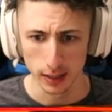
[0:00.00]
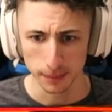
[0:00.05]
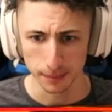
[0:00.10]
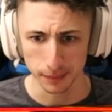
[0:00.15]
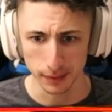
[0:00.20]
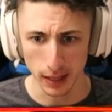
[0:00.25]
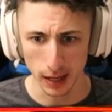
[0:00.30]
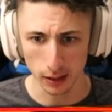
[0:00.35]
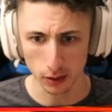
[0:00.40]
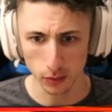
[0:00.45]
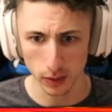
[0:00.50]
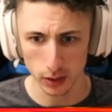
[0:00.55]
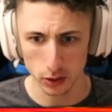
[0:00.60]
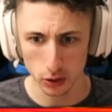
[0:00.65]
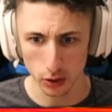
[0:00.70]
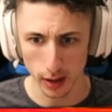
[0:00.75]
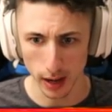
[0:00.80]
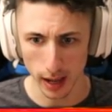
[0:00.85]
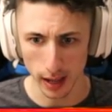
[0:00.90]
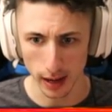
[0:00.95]
Not quite
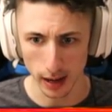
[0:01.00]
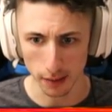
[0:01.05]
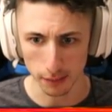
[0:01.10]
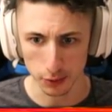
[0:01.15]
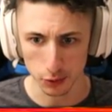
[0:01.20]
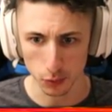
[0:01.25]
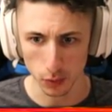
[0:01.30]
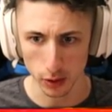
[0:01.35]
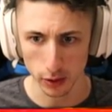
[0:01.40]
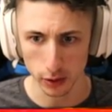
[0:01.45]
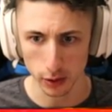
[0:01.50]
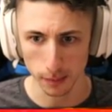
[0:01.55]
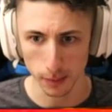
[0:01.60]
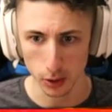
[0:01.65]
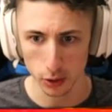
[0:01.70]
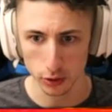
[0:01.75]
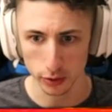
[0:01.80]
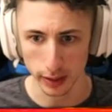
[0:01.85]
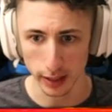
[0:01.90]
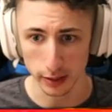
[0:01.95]
sure. And I was wearing your
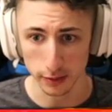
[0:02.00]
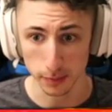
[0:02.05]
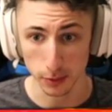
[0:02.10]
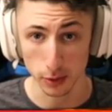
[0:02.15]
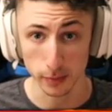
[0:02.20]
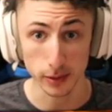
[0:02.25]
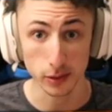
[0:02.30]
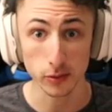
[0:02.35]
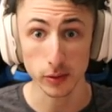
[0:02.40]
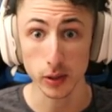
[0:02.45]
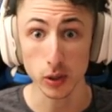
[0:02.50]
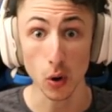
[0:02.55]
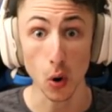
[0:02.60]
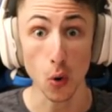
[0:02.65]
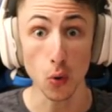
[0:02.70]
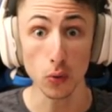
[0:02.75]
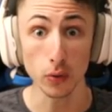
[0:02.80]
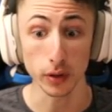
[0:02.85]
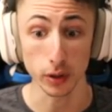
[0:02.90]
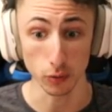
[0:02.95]
merch last Murder Mystery too.
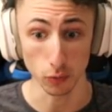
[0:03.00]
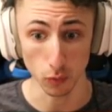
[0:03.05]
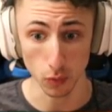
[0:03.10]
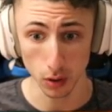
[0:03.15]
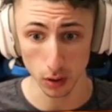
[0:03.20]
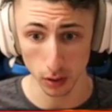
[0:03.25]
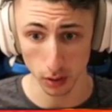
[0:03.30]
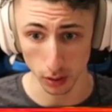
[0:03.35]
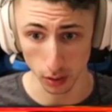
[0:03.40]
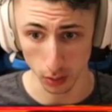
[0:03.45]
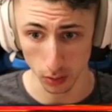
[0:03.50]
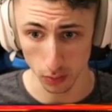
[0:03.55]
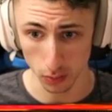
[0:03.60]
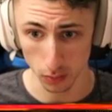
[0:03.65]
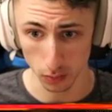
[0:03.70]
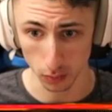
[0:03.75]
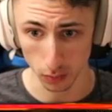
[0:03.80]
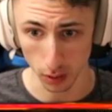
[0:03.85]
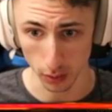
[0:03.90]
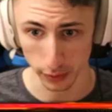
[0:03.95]
Oh, you were.
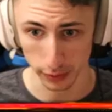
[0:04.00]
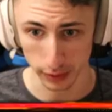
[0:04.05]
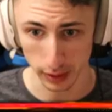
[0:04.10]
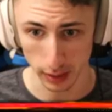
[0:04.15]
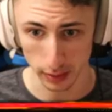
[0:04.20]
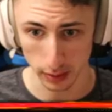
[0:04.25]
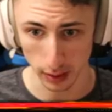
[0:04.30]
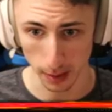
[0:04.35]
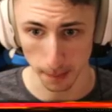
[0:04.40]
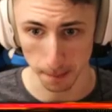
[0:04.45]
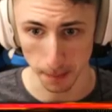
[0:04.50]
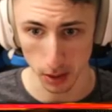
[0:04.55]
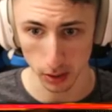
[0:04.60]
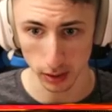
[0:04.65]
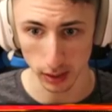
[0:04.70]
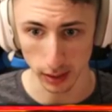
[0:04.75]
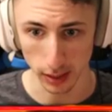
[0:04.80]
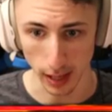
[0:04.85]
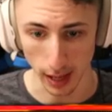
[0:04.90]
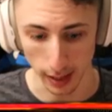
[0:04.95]
Oh, oh, this guy's got a
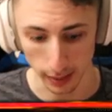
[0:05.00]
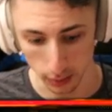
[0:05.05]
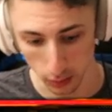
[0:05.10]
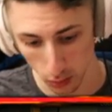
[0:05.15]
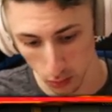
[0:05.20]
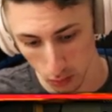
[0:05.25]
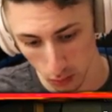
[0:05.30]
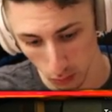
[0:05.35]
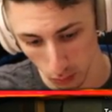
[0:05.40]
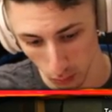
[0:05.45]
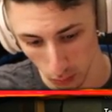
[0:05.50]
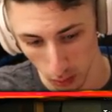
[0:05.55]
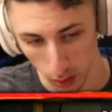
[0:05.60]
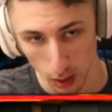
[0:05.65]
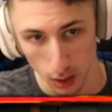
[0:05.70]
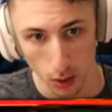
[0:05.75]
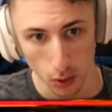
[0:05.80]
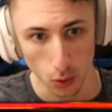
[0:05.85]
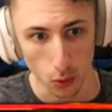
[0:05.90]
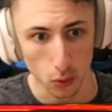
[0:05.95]
monkey hat. Oh,
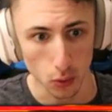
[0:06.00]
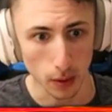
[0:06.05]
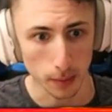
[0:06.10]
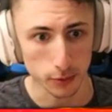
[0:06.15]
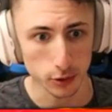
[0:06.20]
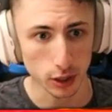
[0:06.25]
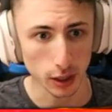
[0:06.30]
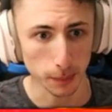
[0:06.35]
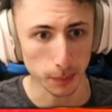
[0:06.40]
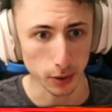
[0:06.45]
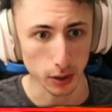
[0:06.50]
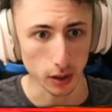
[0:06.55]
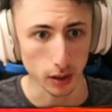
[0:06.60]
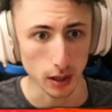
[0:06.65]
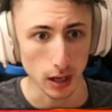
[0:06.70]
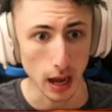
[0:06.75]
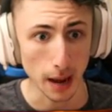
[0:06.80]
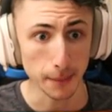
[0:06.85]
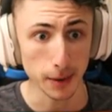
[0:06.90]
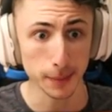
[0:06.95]
oh, I'm just gonna put a,
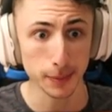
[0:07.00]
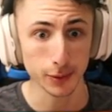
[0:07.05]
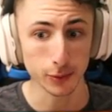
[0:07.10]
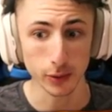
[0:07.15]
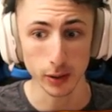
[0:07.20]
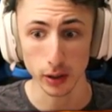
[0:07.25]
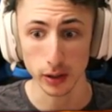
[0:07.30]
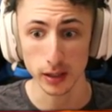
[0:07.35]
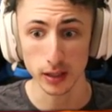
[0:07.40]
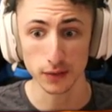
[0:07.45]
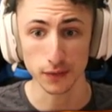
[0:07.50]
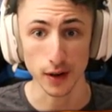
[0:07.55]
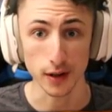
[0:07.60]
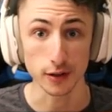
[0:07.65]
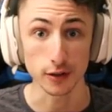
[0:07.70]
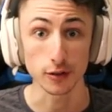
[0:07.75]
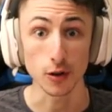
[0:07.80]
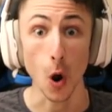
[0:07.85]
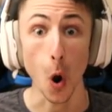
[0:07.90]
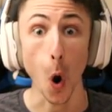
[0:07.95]
I'm gonna put one of these
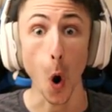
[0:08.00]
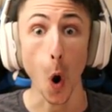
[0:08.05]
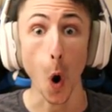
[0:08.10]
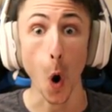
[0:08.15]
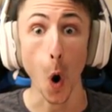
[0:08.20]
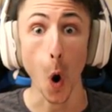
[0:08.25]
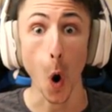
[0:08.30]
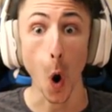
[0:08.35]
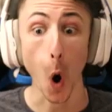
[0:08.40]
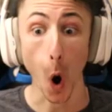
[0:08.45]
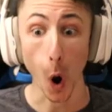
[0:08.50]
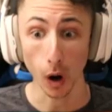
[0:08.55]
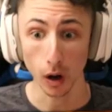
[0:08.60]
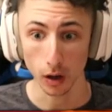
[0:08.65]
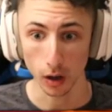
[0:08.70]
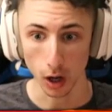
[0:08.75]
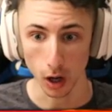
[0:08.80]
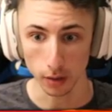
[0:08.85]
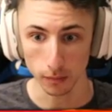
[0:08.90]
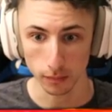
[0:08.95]
faces.
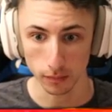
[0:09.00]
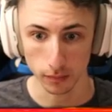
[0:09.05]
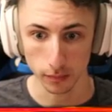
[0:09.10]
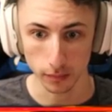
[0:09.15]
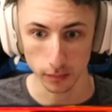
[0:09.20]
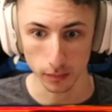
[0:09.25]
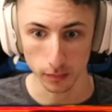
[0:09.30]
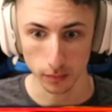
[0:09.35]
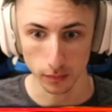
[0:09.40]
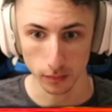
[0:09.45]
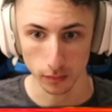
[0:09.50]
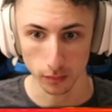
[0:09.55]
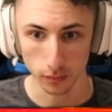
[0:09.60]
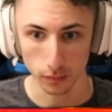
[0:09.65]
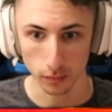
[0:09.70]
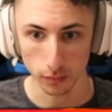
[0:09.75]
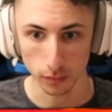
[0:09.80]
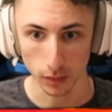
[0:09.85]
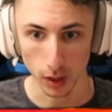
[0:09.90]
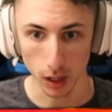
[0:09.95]
Oh,
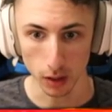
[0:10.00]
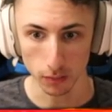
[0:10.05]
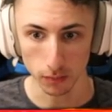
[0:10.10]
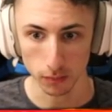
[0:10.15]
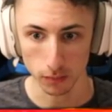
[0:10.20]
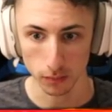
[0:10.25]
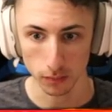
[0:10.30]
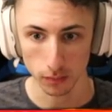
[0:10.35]
oh,